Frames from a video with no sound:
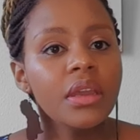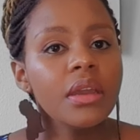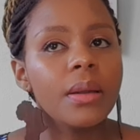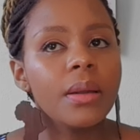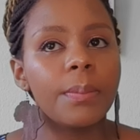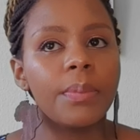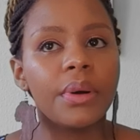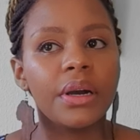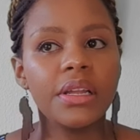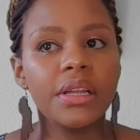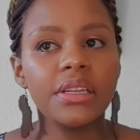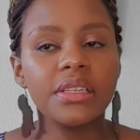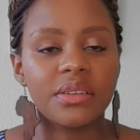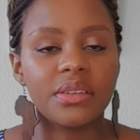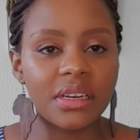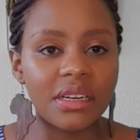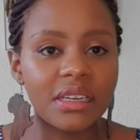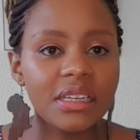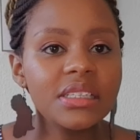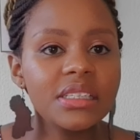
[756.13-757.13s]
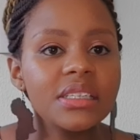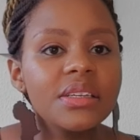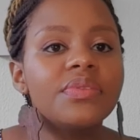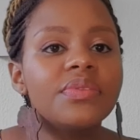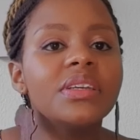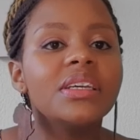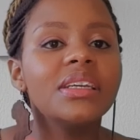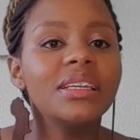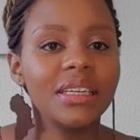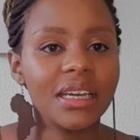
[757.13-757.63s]
But
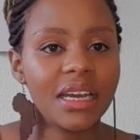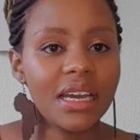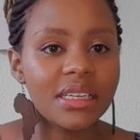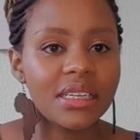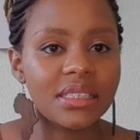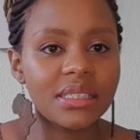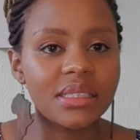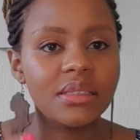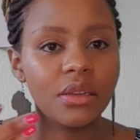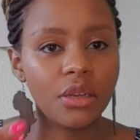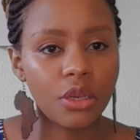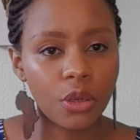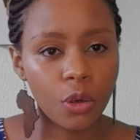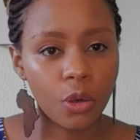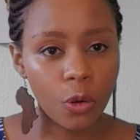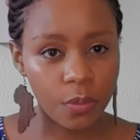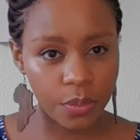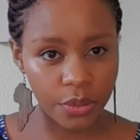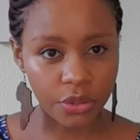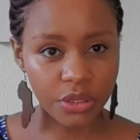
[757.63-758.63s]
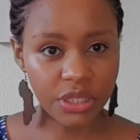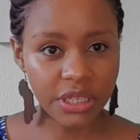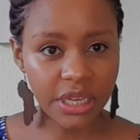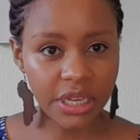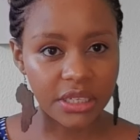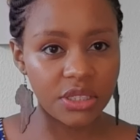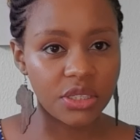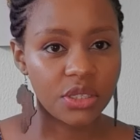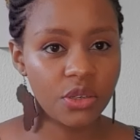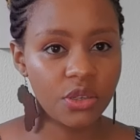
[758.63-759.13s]
relatively, yes, the law
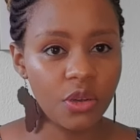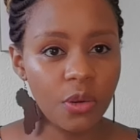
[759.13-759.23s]
protects you,